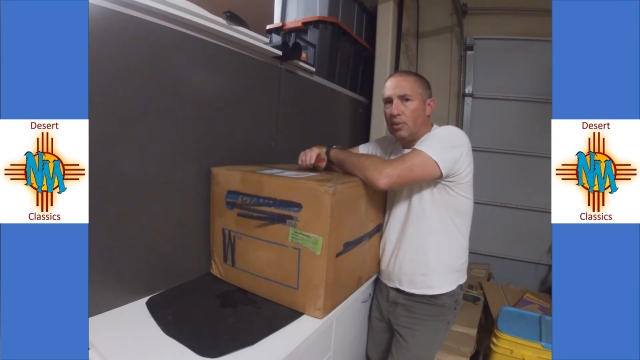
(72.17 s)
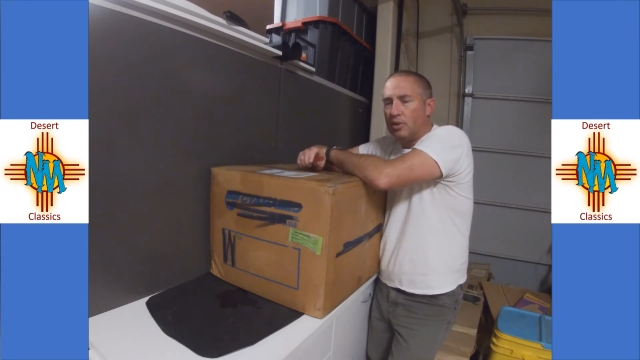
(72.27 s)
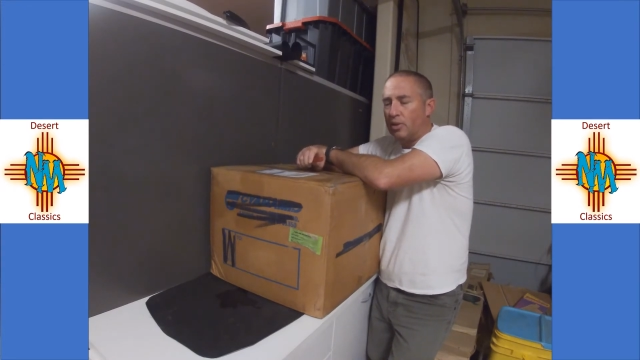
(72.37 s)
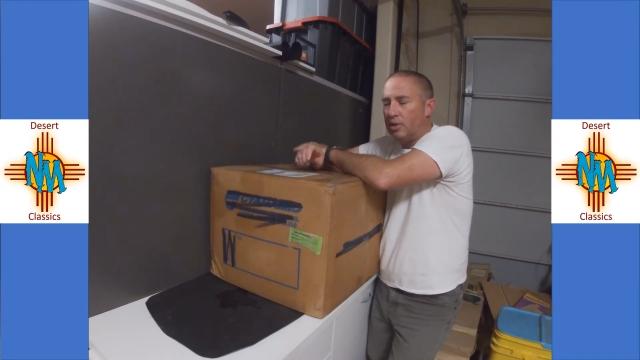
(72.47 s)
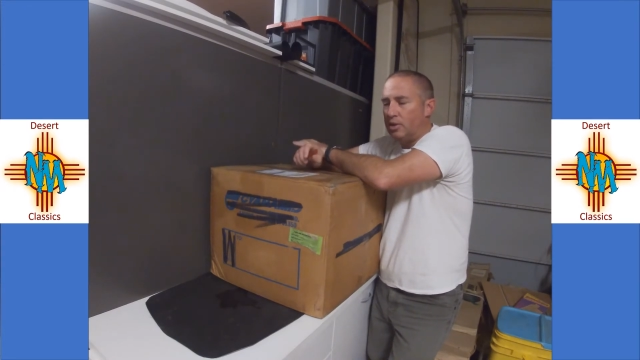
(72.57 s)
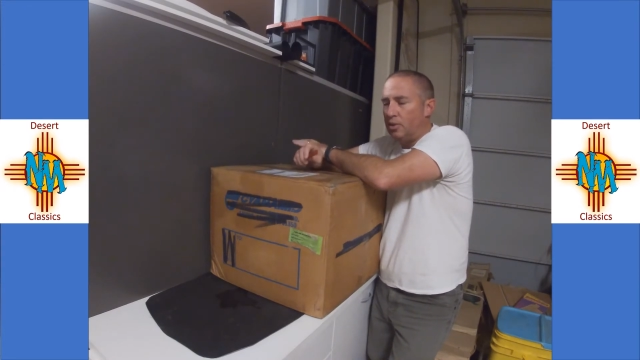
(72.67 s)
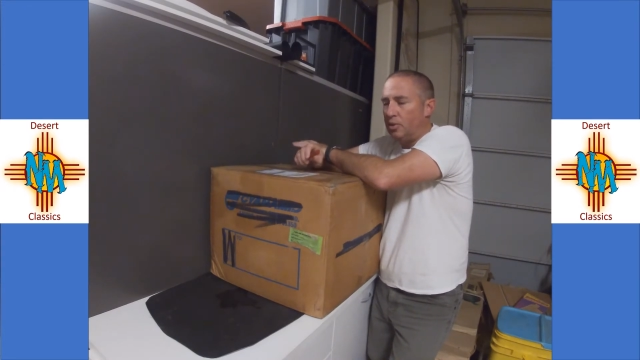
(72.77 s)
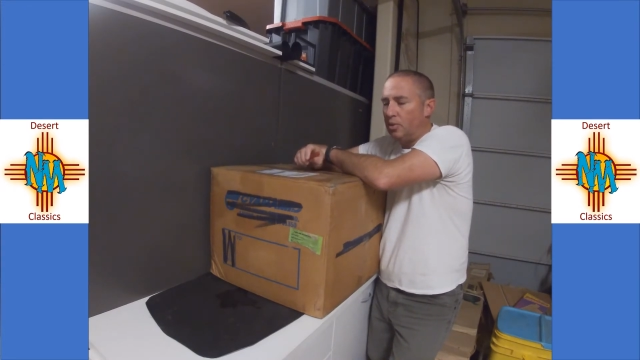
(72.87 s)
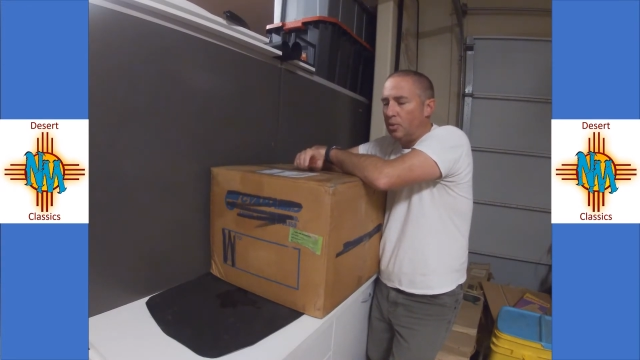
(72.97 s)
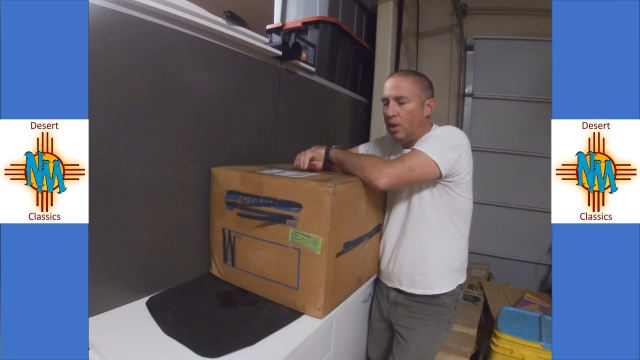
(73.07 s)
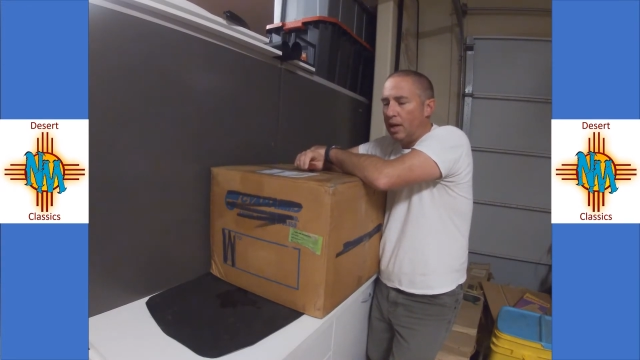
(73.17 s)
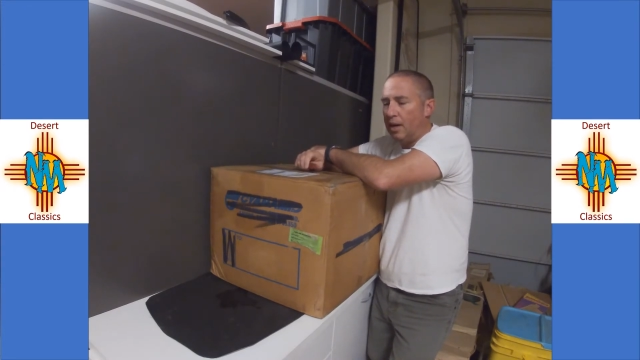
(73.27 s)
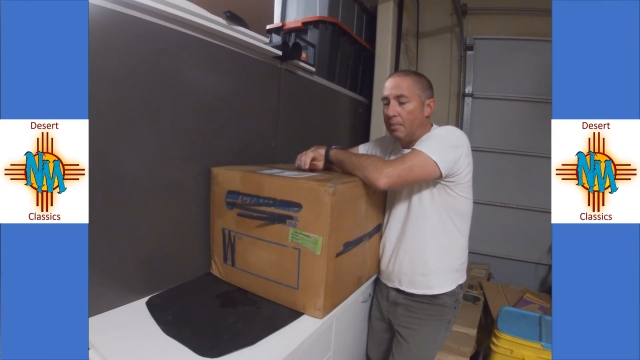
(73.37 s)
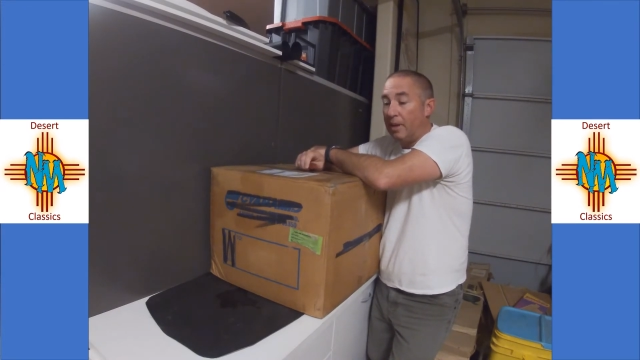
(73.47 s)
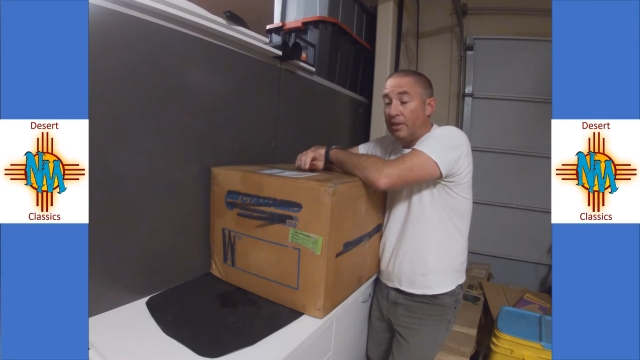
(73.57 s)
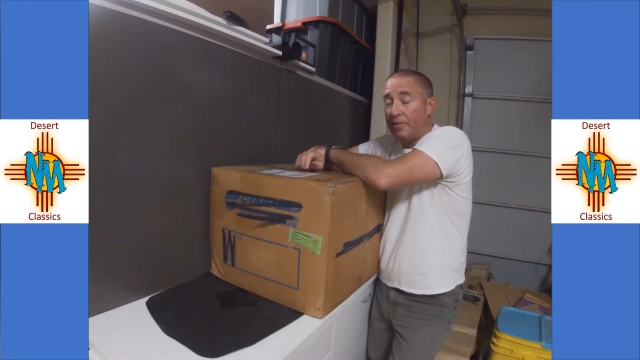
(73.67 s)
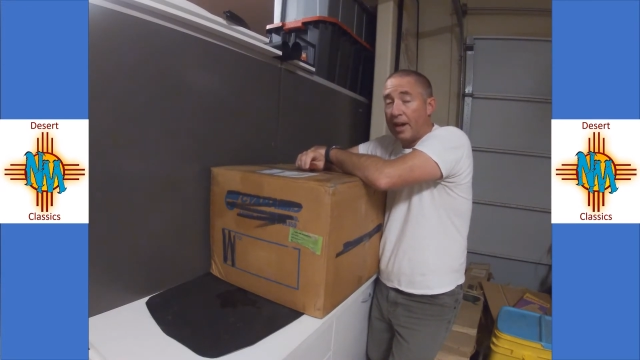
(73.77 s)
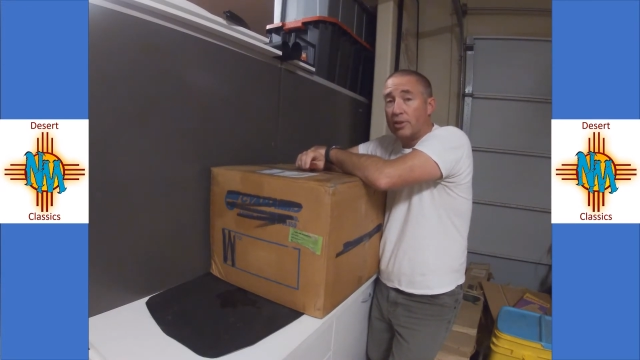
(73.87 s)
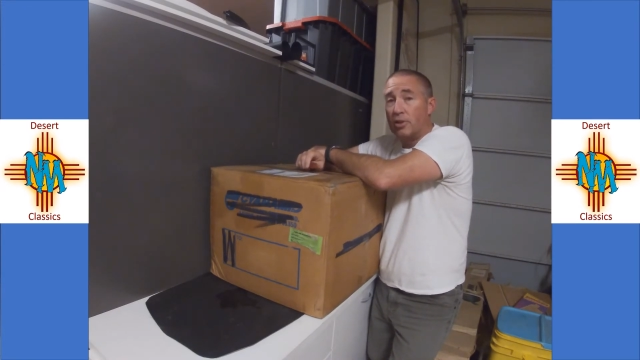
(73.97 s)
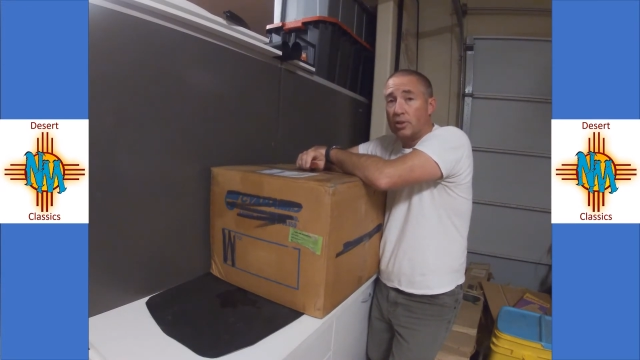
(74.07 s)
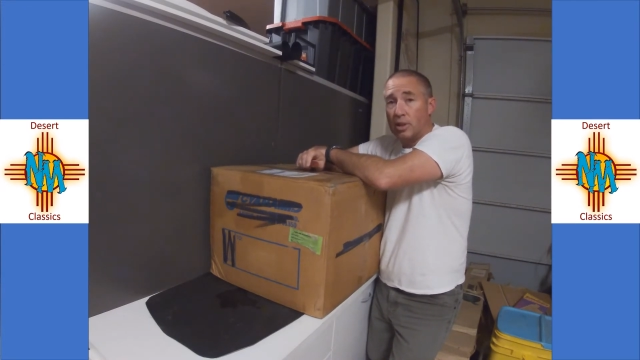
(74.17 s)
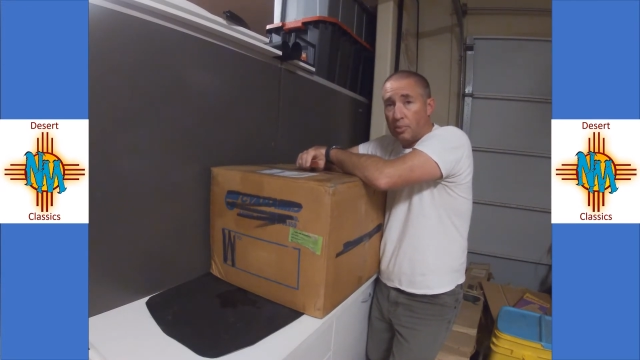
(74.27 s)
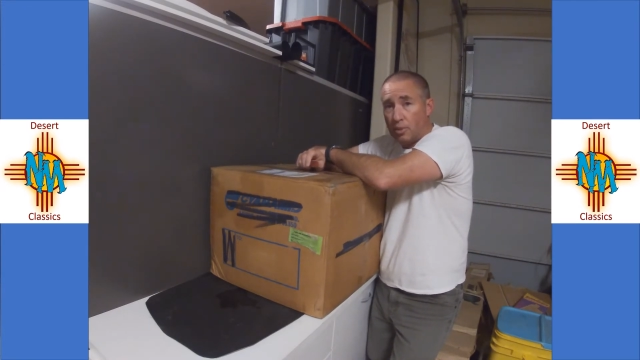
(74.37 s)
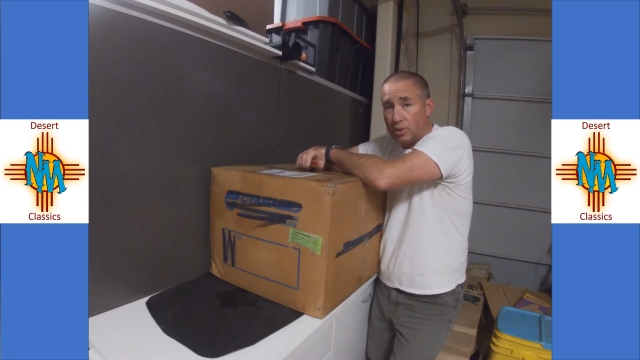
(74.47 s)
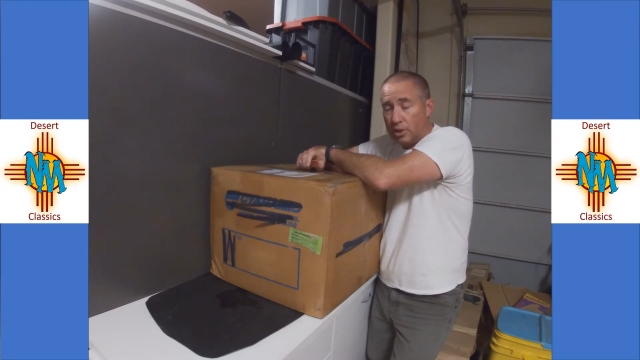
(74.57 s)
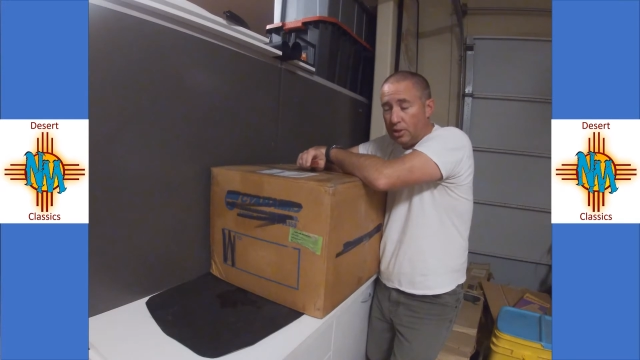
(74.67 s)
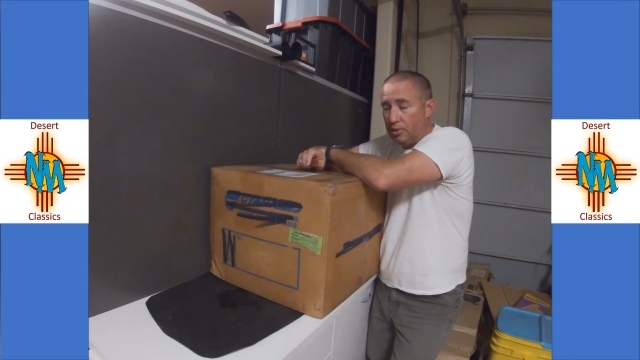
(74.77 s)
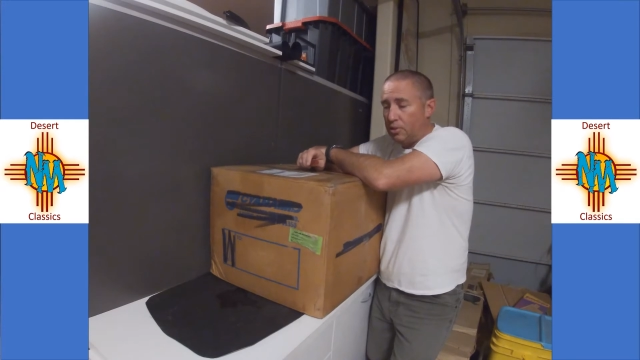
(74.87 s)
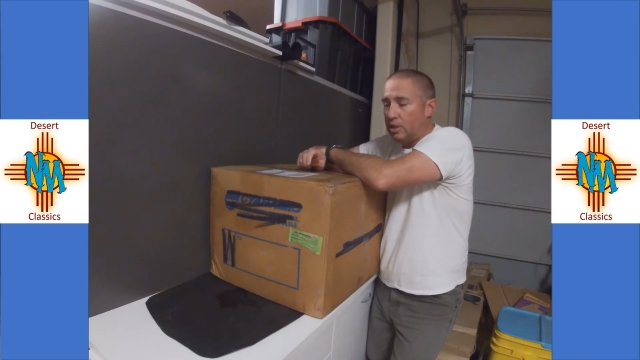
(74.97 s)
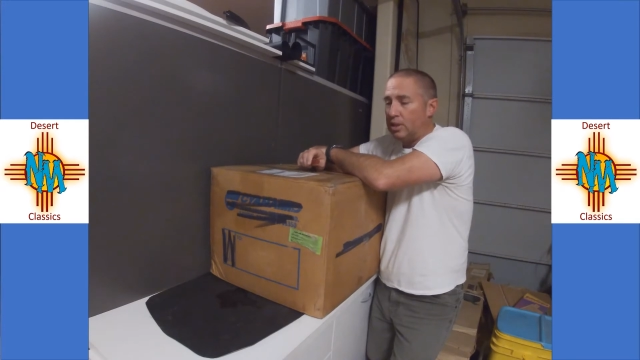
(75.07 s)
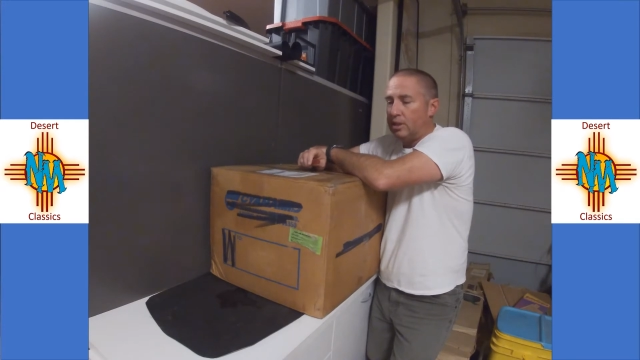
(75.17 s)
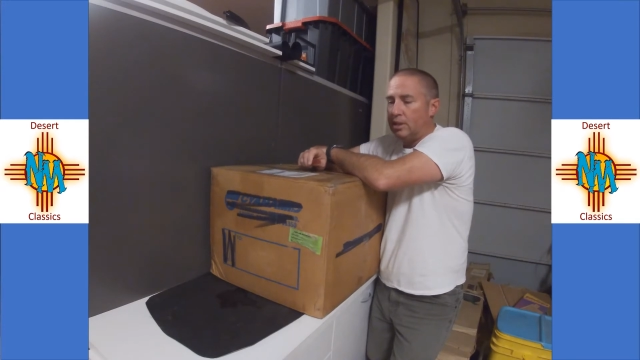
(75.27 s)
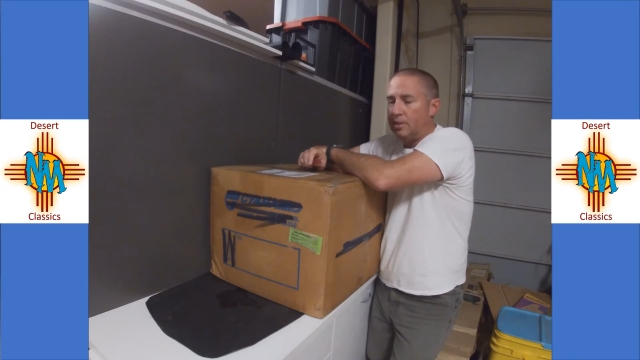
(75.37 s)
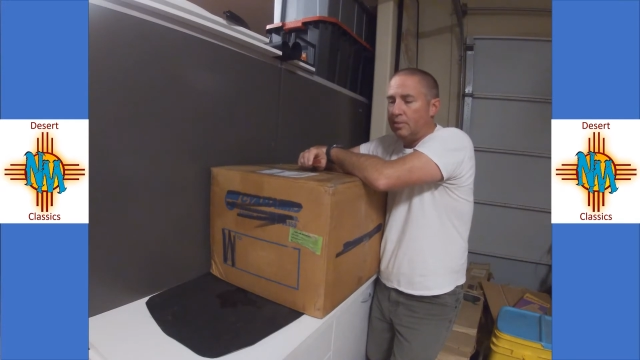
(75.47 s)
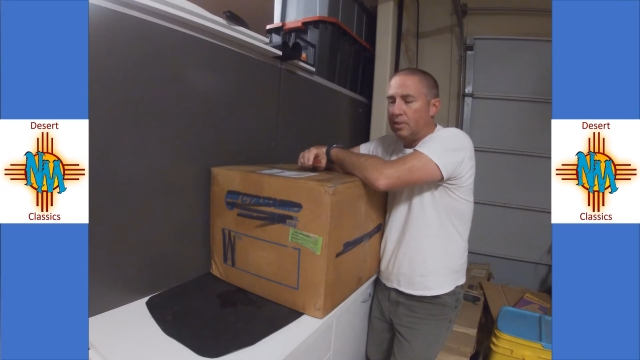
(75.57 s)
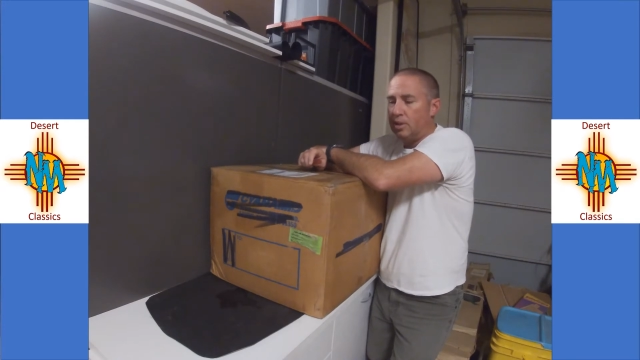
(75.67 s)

which are the two manufacturers that Porsche used to